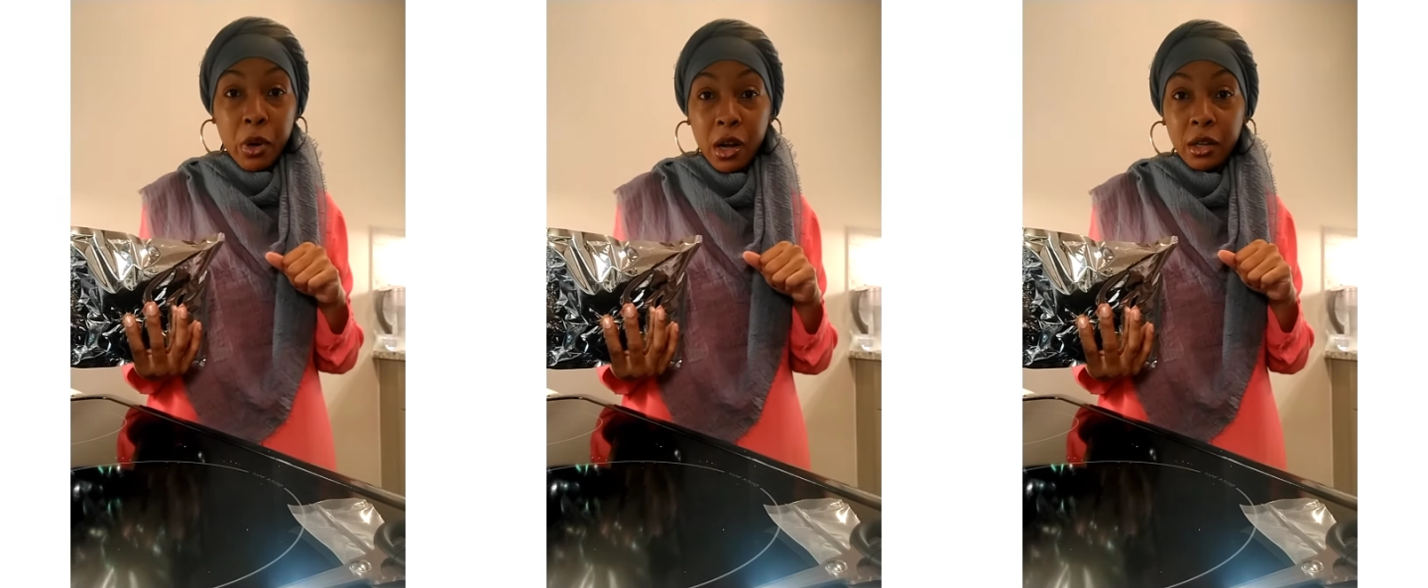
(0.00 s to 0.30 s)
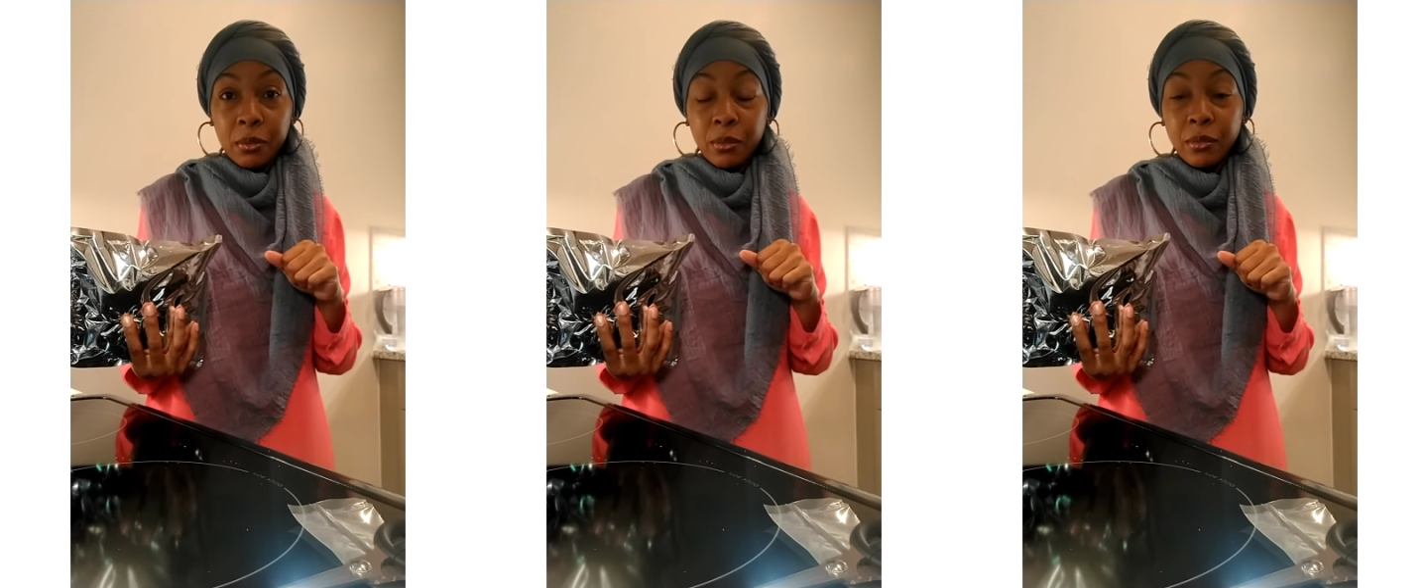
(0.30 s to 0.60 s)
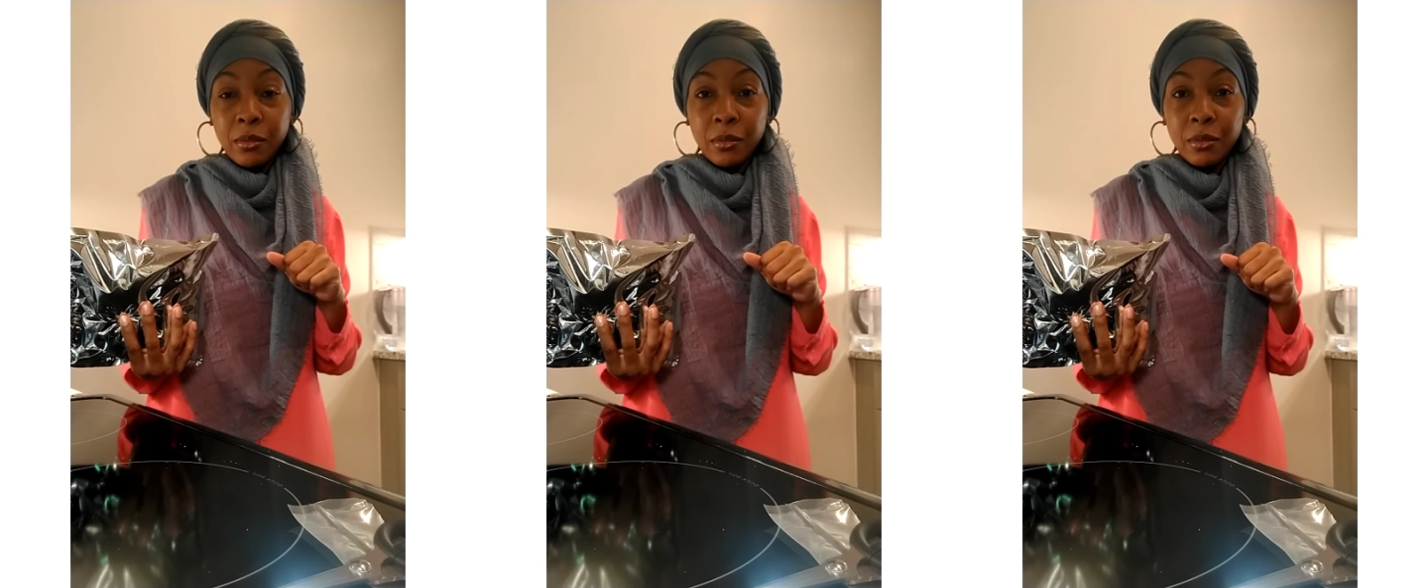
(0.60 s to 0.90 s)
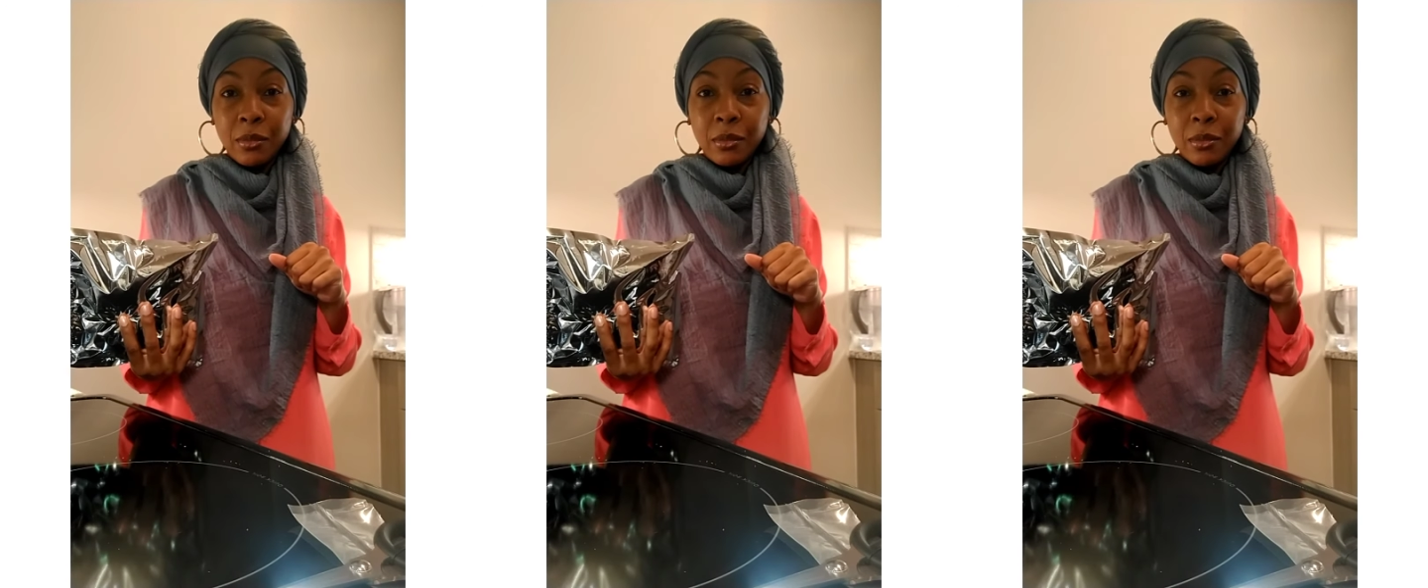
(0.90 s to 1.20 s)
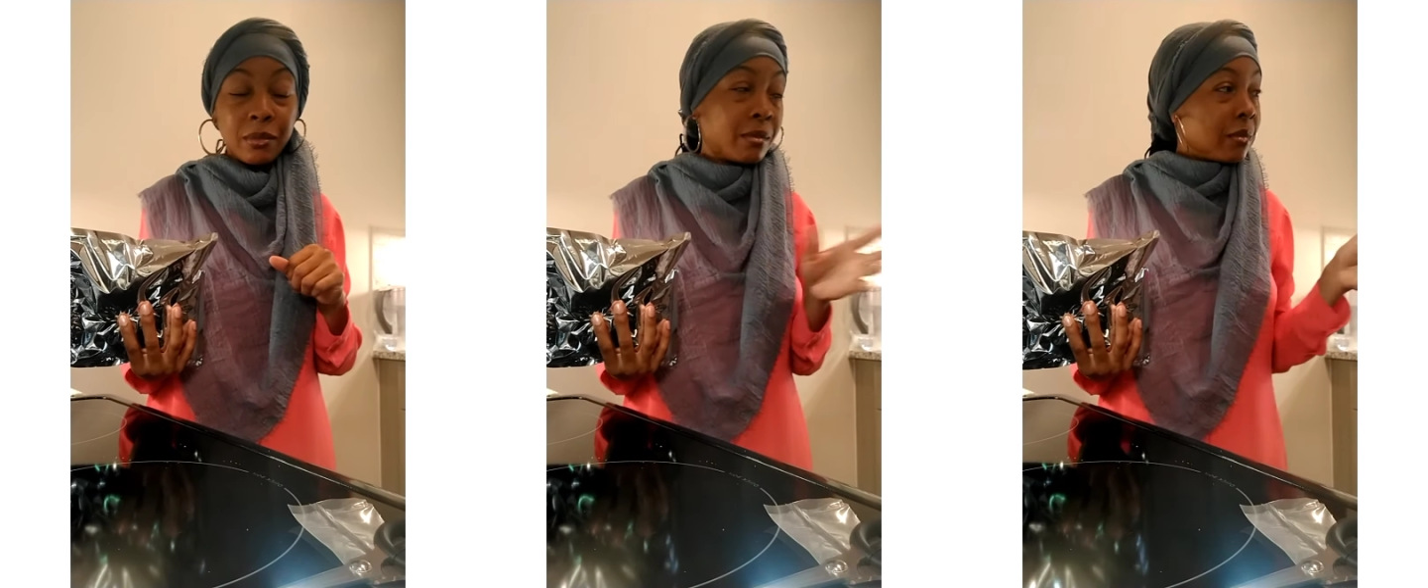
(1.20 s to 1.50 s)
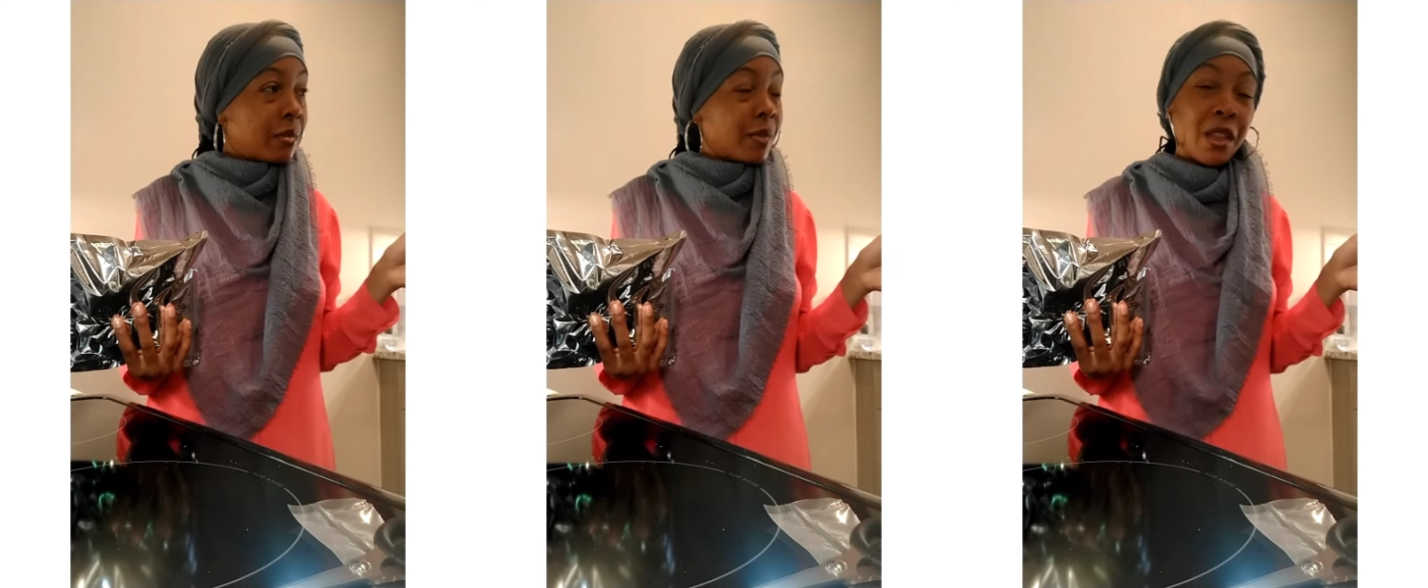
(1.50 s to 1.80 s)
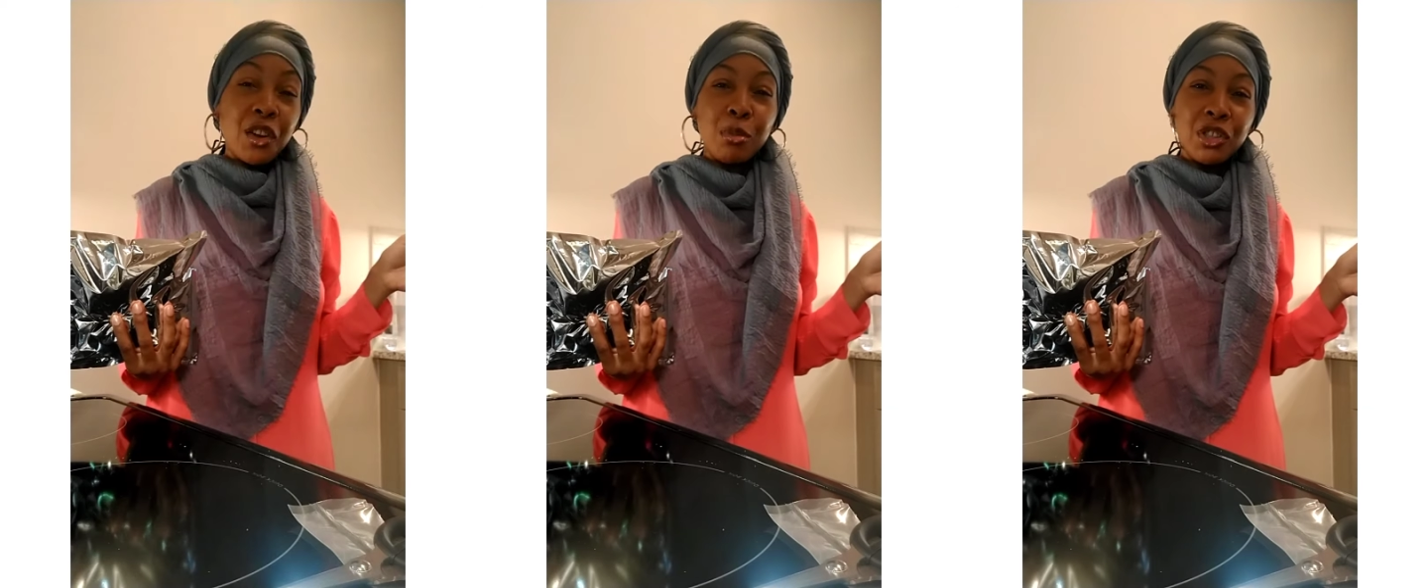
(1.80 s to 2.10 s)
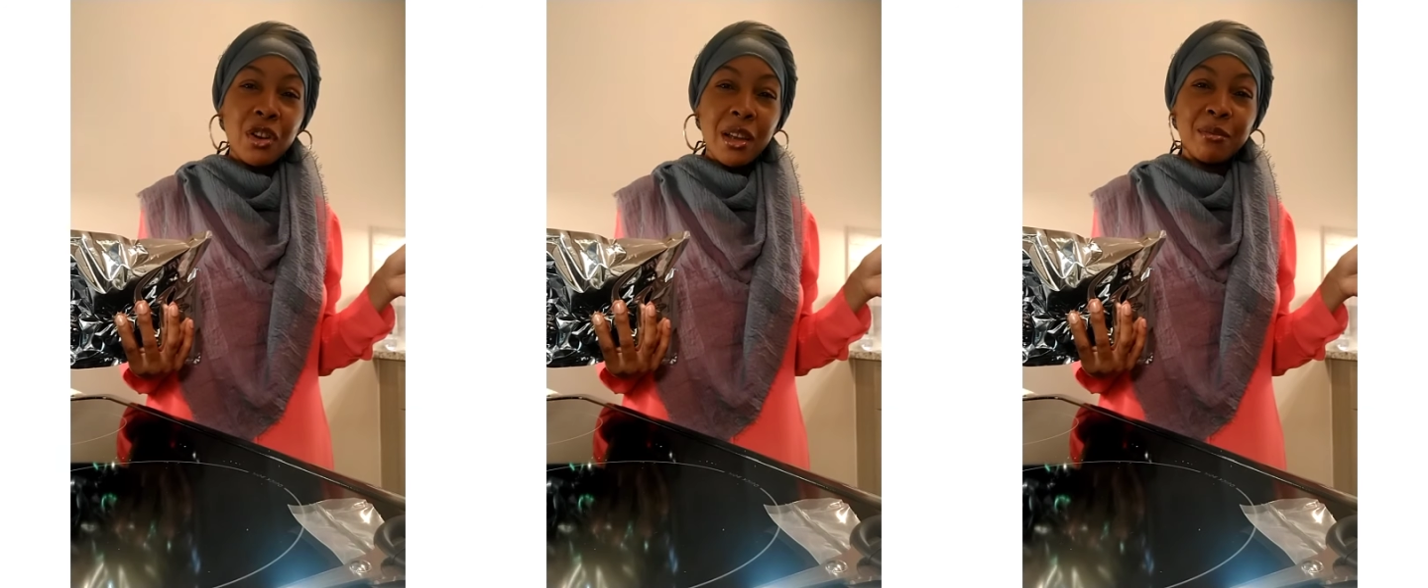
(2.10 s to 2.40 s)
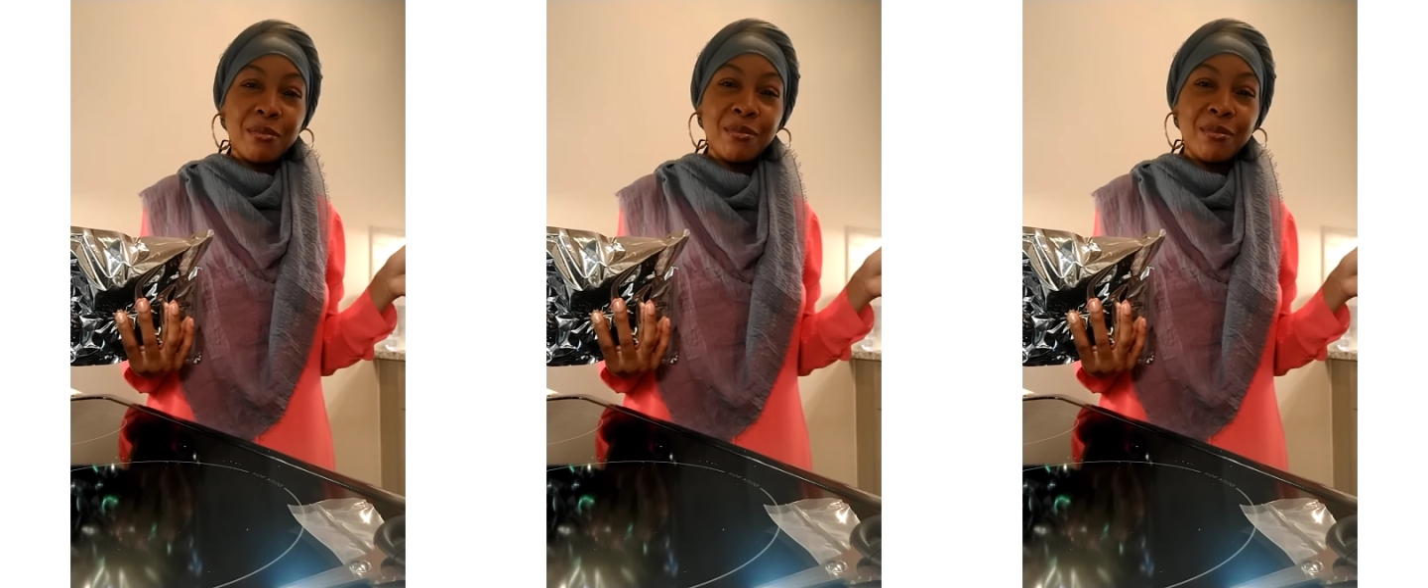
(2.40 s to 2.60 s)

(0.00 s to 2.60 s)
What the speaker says: pot. And then I'll be straight.